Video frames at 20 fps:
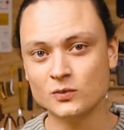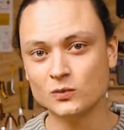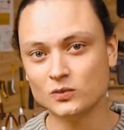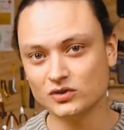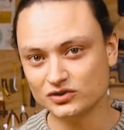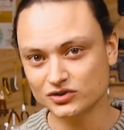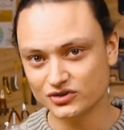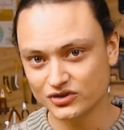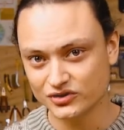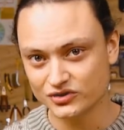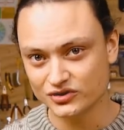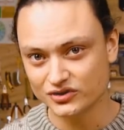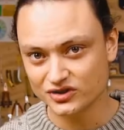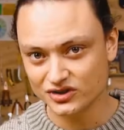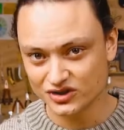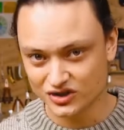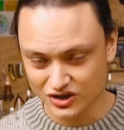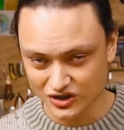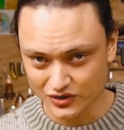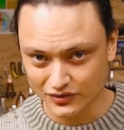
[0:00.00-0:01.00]
will do
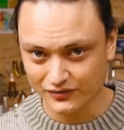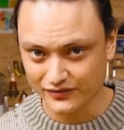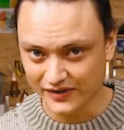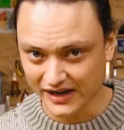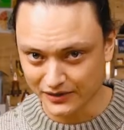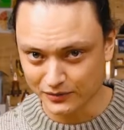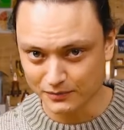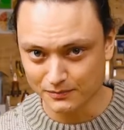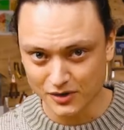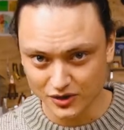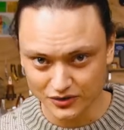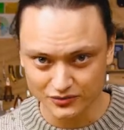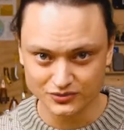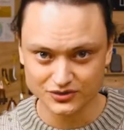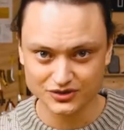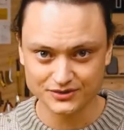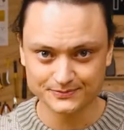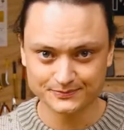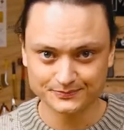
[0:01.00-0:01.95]
to your final models.